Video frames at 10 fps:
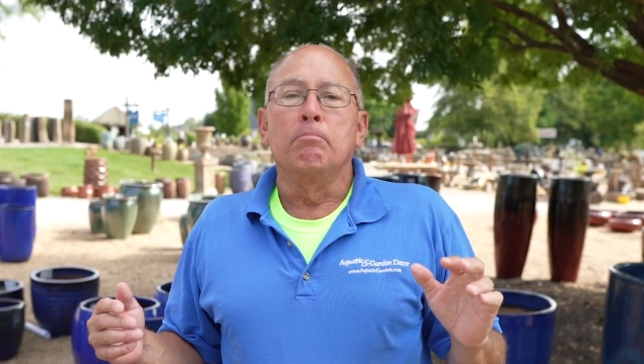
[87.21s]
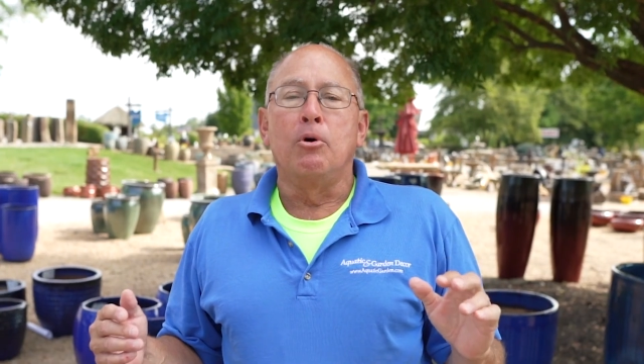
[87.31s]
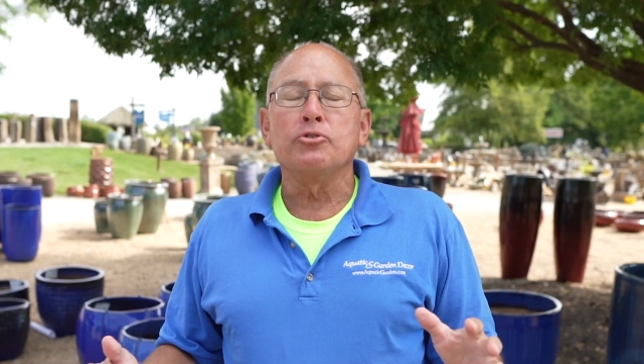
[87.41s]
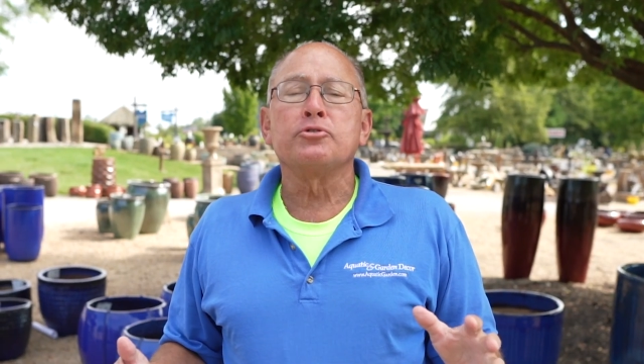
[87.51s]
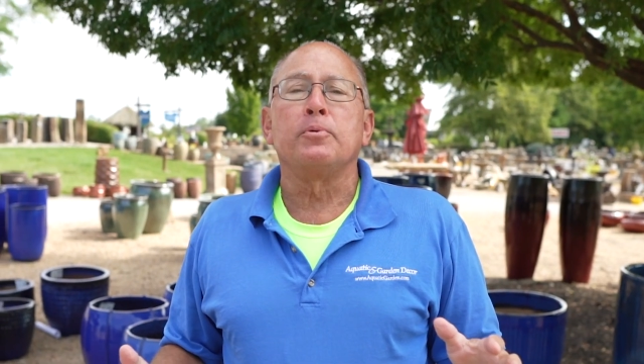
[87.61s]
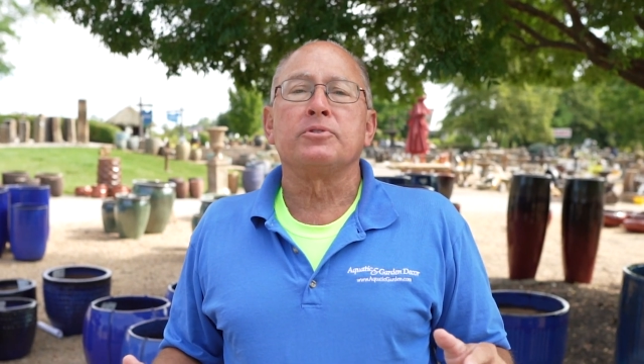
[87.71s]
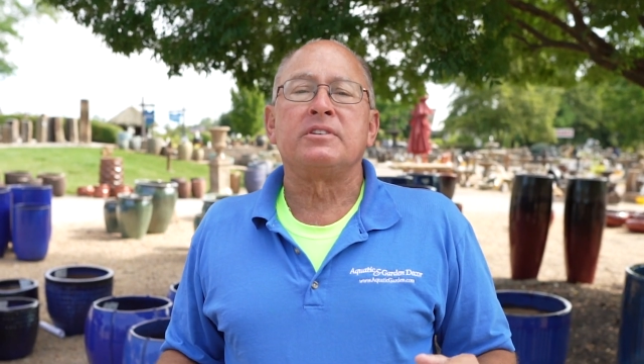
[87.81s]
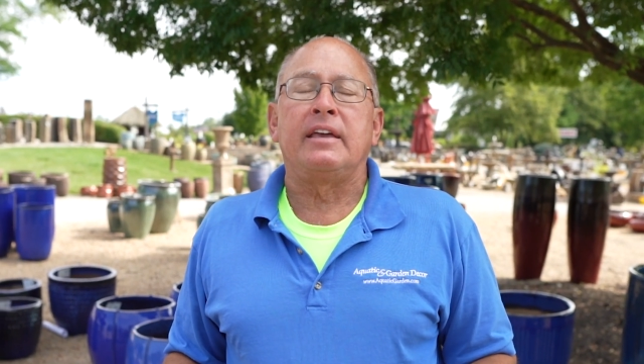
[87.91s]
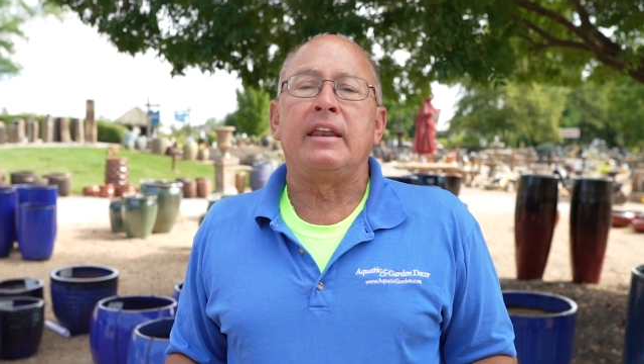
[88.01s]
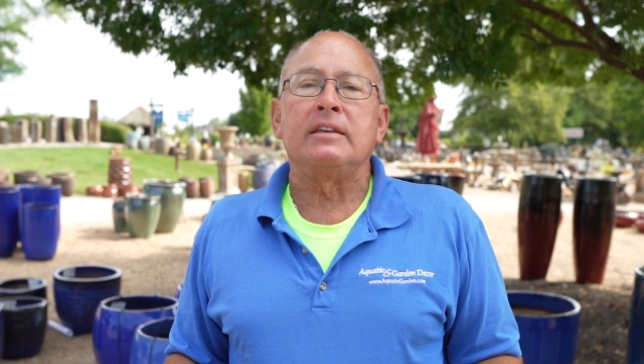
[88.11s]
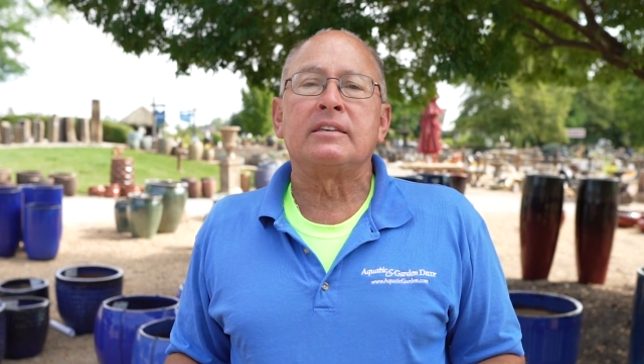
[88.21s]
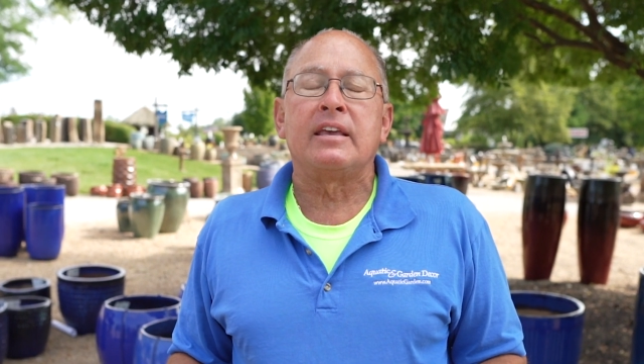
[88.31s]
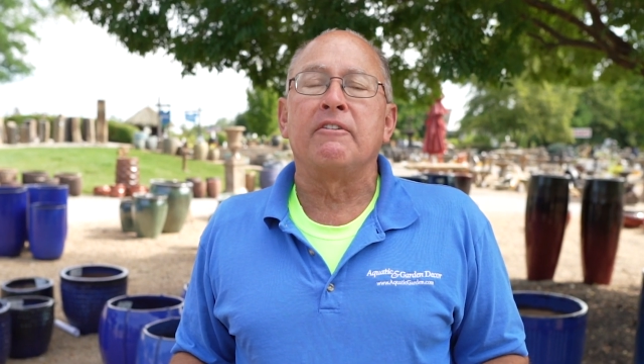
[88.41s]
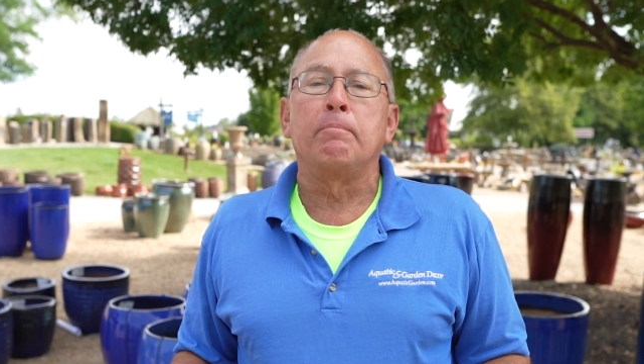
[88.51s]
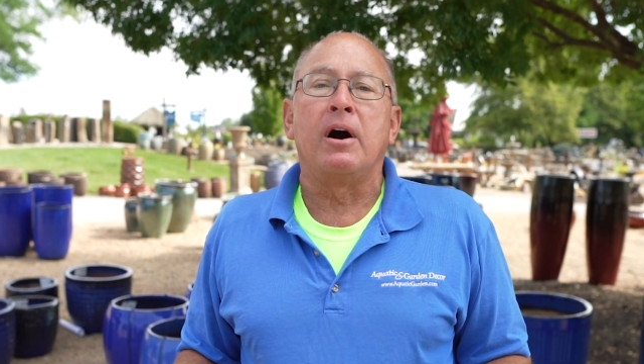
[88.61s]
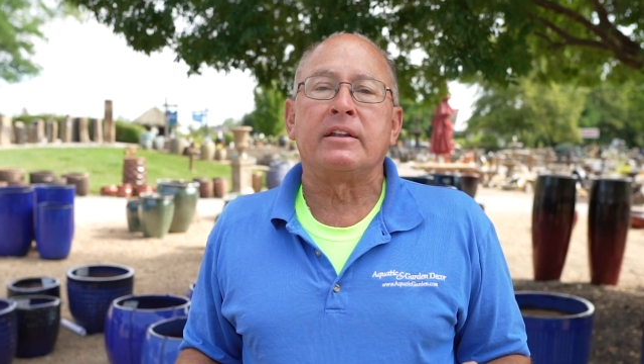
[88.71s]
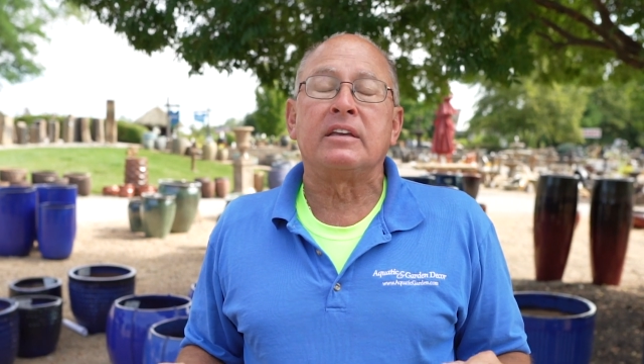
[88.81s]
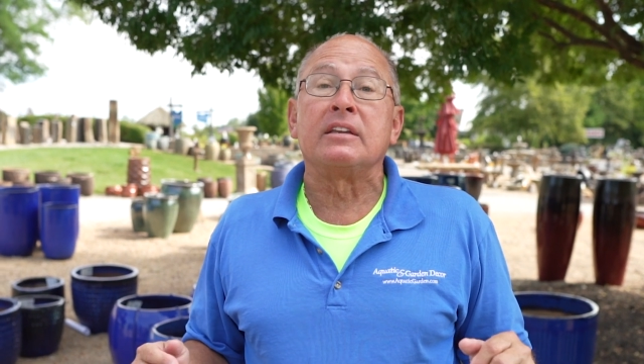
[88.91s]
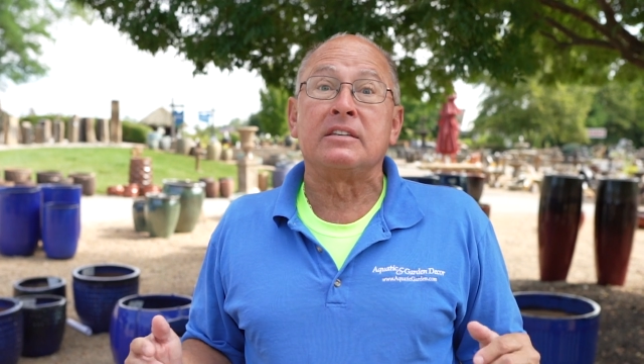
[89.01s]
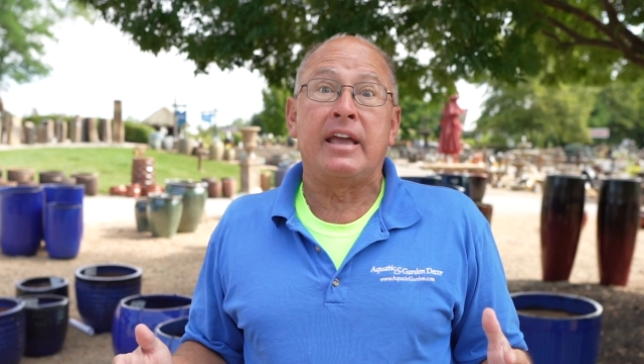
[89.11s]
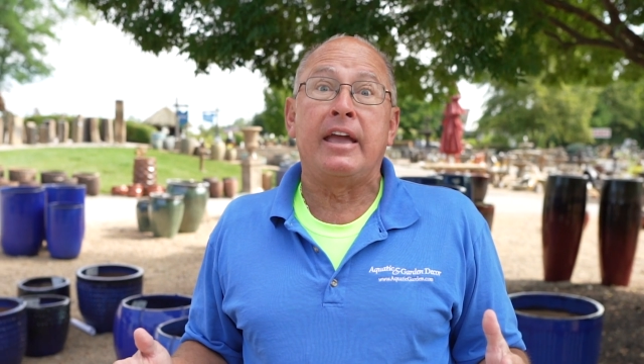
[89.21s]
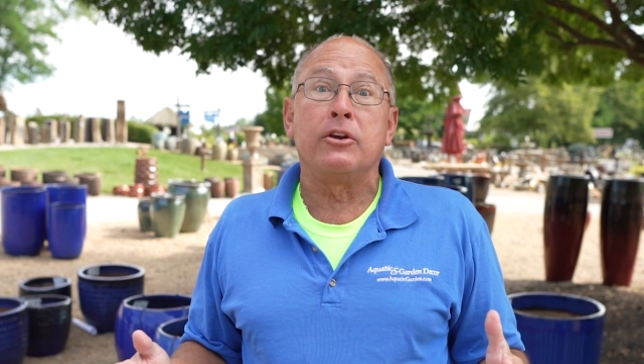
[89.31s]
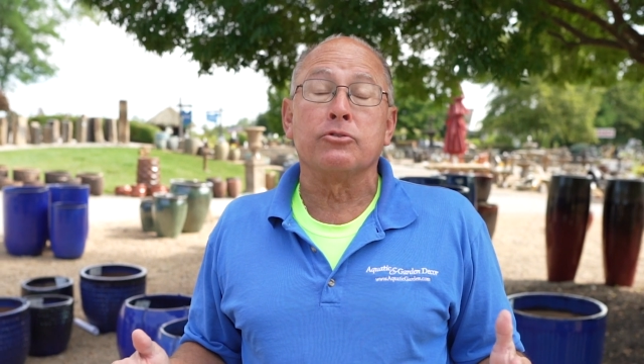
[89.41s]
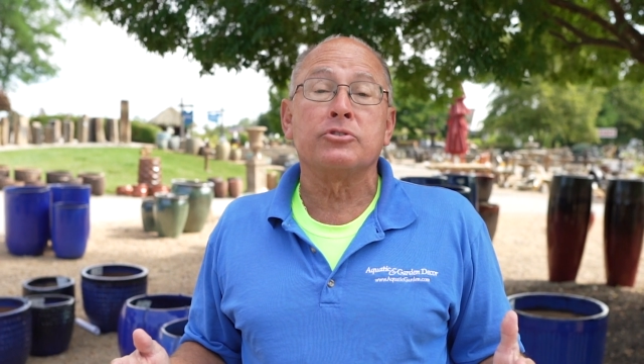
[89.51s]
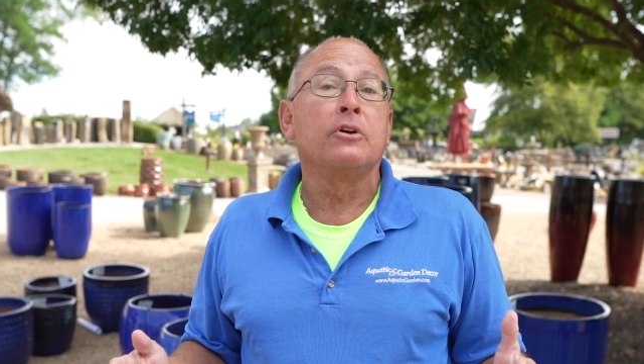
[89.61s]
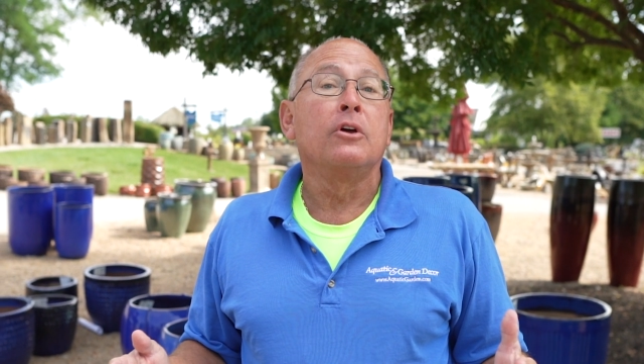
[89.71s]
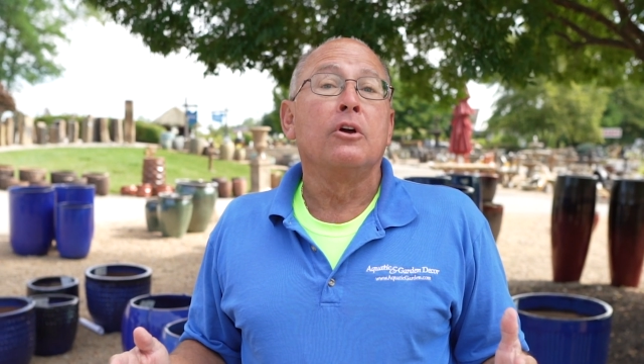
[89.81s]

Multiple cities have bought containers